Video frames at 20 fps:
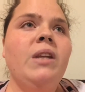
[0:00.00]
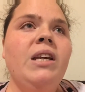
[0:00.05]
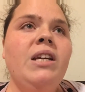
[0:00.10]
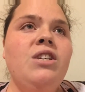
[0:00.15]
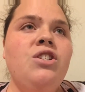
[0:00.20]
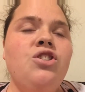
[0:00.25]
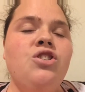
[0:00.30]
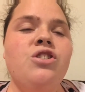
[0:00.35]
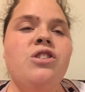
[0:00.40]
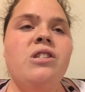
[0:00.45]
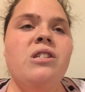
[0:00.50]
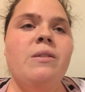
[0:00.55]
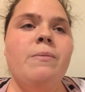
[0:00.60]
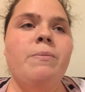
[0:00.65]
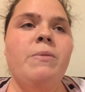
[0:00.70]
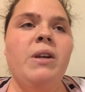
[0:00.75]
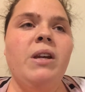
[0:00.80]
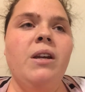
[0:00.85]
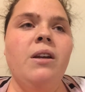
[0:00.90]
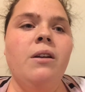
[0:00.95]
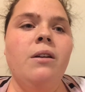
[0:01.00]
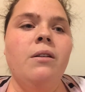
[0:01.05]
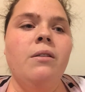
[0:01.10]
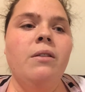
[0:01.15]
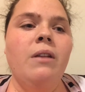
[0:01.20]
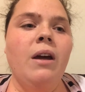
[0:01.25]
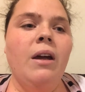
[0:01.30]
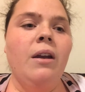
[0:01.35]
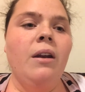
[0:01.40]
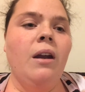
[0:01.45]
it's just something
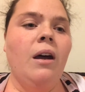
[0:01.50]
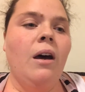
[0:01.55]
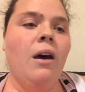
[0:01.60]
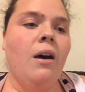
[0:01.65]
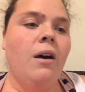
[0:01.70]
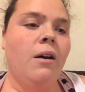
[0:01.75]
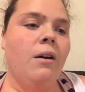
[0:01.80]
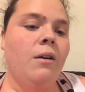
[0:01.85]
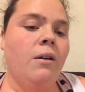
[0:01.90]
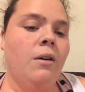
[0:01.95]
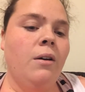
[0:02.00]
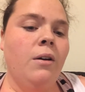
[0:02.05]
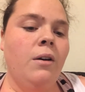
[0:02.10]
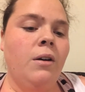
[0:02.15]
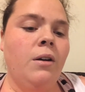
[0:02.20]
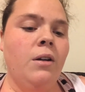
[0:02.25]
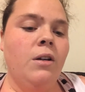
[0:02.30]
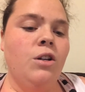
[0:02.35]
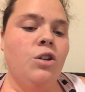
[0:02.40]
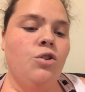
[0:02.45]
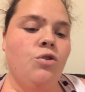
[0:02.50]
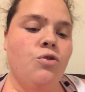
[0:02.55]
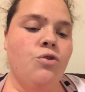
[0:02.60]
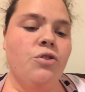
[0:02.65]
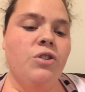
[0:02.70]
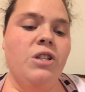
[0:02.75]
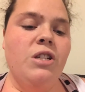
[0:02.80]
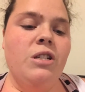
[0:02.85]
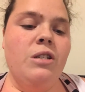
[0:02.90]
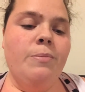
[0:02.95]
that
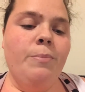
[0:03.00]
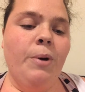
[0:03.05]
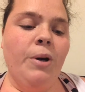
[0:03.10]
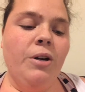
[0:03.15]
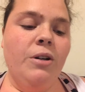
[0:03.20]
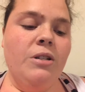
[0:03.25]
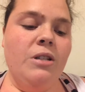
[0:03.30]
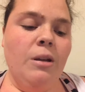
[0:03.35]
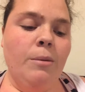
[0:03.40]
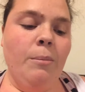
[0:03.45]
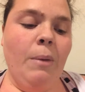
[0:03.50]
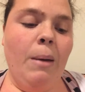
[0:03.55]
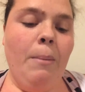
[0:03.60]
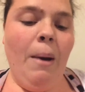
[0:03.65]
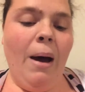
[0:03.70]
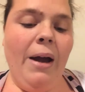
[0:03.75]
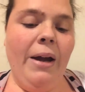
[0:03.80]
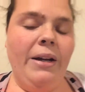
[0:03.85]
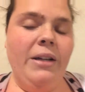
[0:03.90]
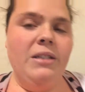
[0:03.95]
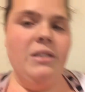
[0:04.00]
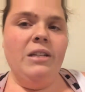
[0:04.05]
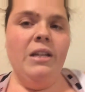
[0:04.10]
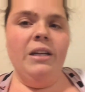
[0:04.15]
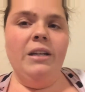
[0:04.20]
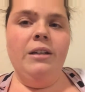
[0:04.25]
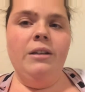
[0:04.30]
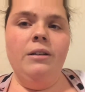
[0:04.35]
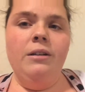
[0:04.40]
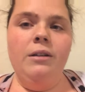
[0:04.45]
usually sparks on my mind,
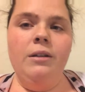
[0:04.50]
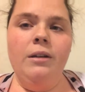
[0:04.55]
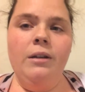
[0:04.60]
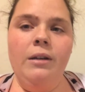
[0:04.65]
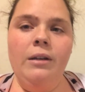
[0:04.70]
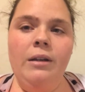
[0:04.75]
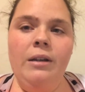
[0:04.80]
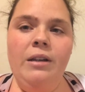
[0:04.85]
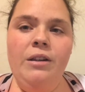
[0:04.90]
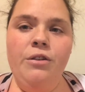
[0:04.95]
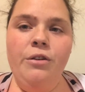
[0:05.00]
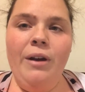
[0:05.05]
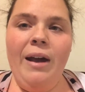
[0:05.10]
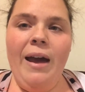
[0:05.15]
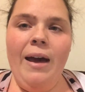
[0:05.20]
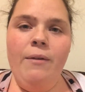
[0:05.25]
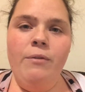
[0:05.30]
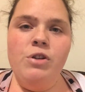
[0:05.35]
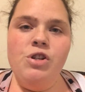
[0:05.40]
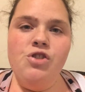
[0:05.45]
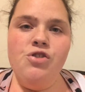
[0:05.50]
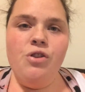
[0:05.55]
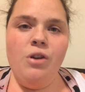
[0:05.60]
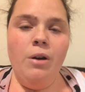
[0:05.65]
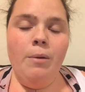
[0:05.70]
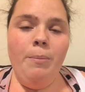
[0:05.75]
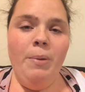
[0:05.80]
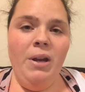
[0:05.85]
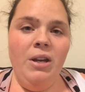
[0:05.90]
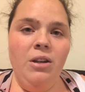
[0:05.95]
and either I have a
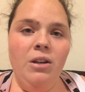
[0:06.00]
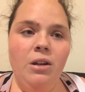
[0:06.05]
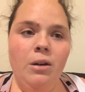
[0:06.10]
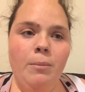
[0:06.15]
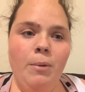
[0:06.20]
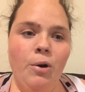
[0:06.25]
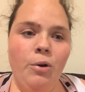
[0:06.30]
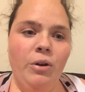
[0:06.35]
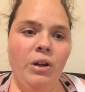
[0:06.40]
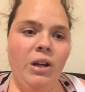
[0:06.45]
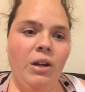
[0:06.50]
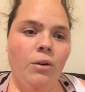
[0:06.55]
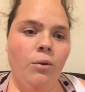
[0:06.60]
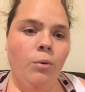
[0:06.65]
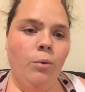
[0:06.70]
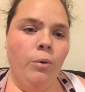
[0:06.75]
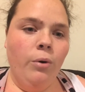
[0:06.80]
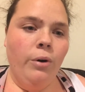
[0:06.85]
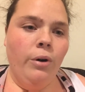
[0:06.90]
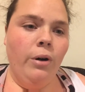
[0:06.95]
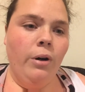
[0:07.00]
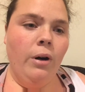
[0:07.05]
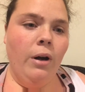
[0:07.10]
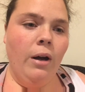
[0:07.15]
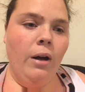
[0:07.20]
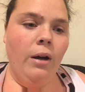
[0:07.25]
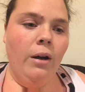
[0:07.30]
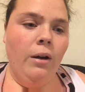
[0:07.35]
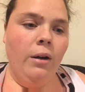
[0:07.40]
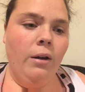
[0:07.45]
strong opinion about it or
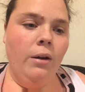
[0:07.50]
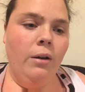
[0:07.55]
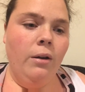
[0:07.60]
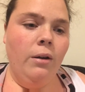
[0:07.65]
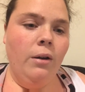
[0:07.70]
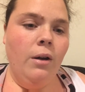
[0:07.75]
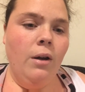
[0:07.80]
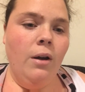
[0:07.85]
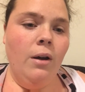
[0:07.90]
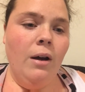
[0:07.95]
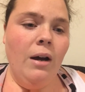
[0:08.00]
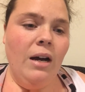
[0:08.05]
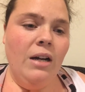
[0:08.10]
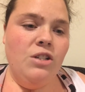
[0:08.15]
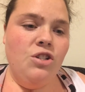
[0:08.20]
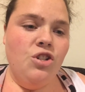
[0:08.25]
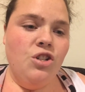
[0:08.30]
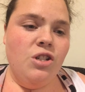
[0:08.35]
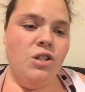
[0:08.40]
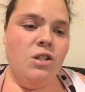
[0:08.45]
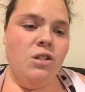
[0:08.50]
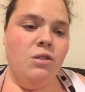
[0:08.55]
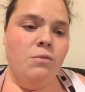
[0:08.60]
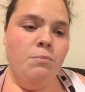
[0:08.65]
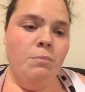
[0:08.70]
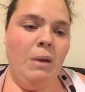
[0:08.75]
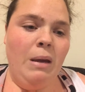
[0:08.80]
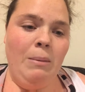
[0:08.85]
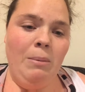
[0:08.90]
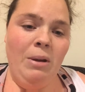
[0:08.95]
I just
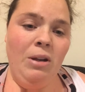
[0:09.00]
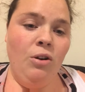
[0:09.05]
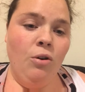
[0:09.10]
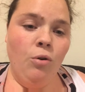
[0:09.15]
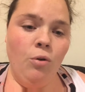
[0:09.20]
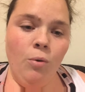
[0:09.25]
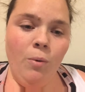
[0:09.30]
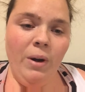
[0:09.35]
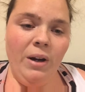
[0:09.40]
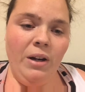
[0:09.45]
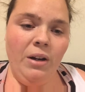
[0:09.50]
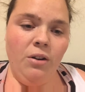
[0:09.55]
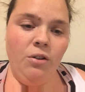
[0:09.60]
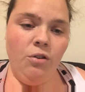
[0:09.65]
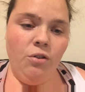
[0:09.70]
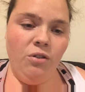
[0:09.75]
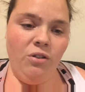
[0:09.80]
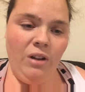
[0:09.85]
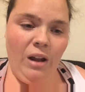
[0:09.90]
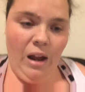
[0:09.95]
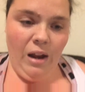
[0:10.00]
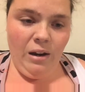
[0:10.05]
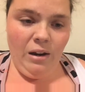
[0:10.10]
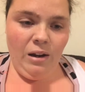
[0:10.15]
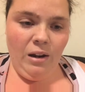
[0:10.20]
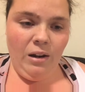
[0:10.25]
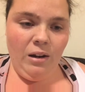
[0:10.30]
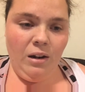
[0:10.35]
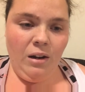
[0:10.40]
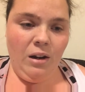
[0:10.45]
maybe don't quite understand
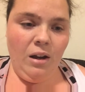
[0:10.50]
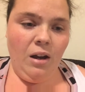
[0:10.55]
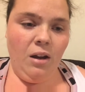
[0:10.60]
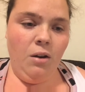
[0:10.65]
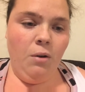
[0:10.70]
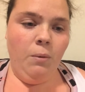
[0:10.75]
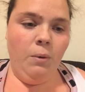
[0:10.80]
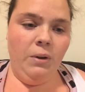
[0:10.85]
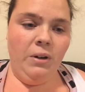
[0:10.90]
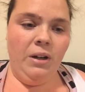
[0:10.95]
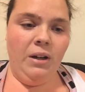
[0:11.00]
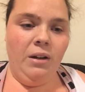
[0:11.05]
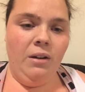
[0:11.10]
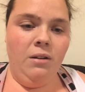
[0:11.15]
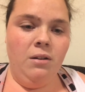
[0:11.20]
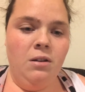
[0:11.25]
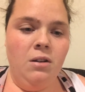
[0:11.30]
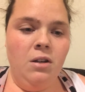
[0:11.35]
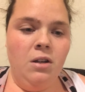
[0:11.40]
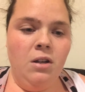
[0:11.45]
it, and I kind of want to,